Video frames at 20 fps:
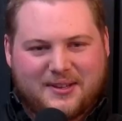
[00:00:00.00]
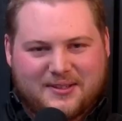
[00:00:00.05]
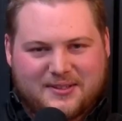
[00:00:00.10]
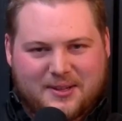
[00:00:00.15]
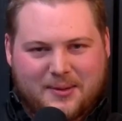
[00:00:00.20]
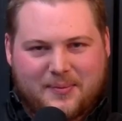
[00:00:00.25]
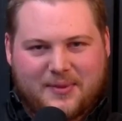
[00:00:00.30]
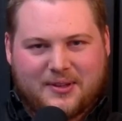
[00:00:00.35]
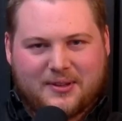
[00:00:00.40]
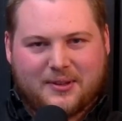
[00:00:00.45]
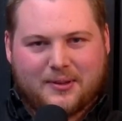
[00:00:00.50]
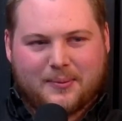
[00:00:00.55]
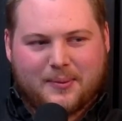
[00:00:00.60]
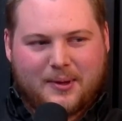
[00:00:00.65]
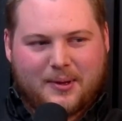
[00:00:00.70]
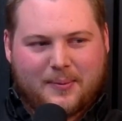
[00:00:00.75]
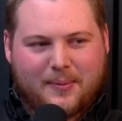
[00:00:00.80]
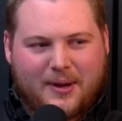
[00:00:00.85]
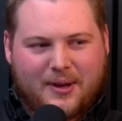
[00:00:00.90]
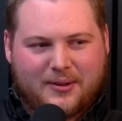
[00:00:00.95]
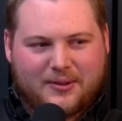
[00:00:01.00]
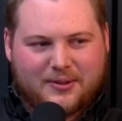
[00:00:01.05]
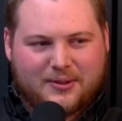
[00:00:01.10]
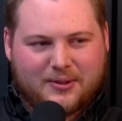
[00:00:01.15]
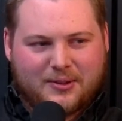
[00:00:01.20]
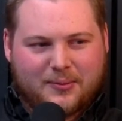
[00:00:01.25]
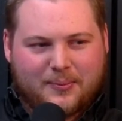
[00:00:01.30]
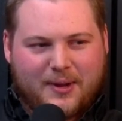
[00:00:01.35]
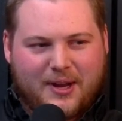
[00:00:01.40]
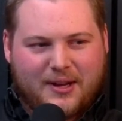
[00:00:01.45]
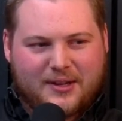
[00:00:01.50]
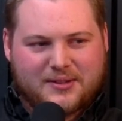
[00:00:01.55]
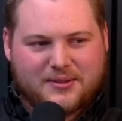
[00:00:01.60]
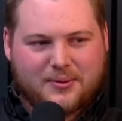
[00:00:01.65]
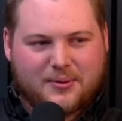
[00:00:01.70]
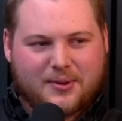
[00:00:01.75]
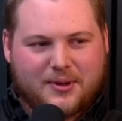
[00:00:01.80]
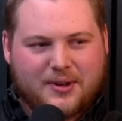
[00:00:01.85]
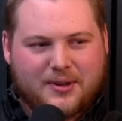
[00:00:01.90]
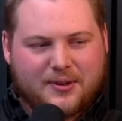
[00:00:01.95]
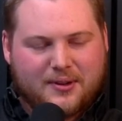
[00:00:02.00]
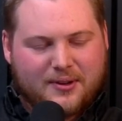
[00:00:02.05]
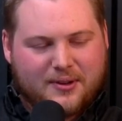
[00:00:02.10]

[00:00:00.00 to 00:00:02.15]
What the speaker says: a little bit about your backstory.